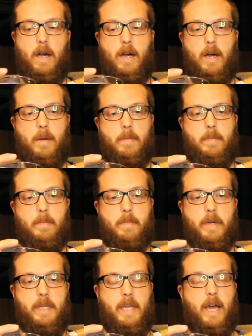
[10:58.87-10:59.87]

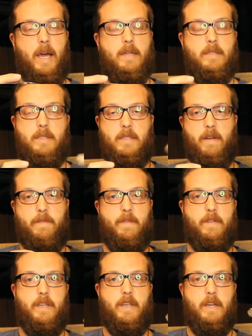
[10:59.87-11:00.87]
But yeah,
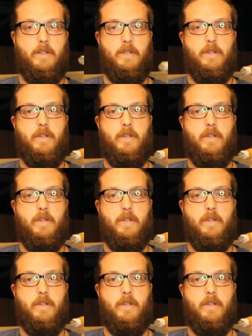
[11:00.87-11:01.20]
definitely a